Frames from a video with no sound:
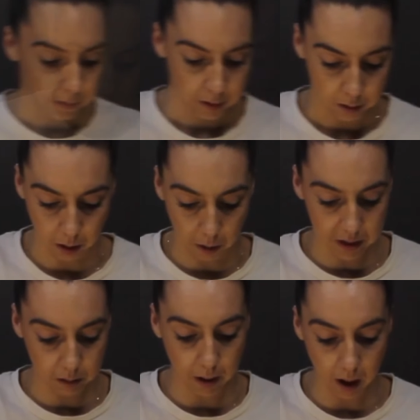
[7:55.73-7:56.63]
So on
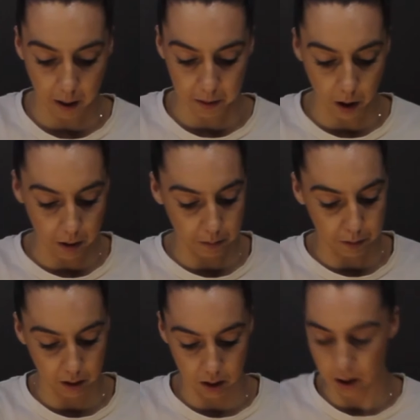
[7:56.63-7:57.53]
this one, I'm going to
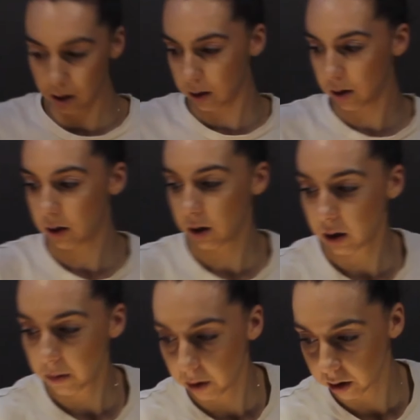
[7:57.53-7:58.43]
put the
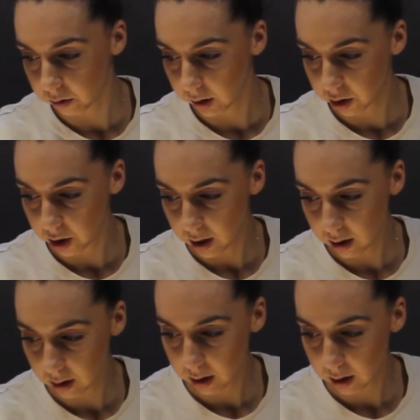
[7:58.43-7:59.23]
mozzarella cheese.